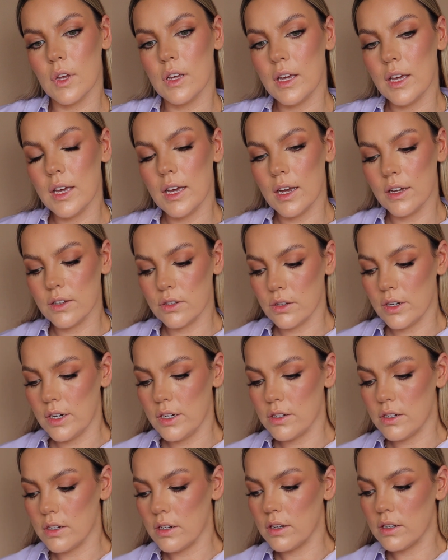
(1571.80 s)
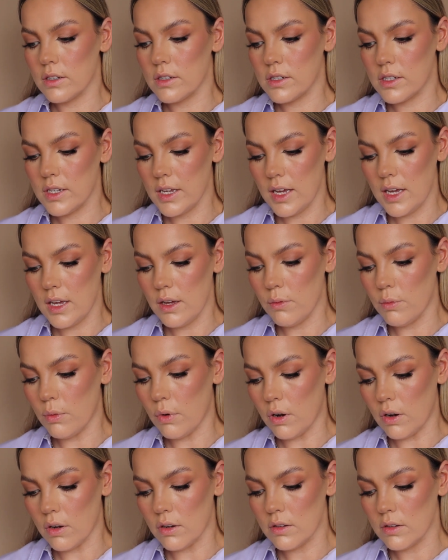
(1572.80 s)
Yeah, so I need to see
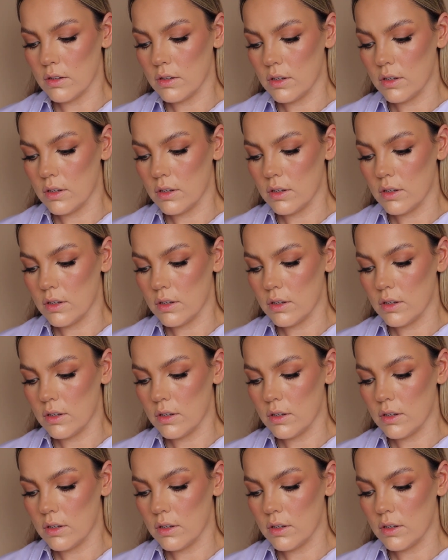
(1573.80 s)
what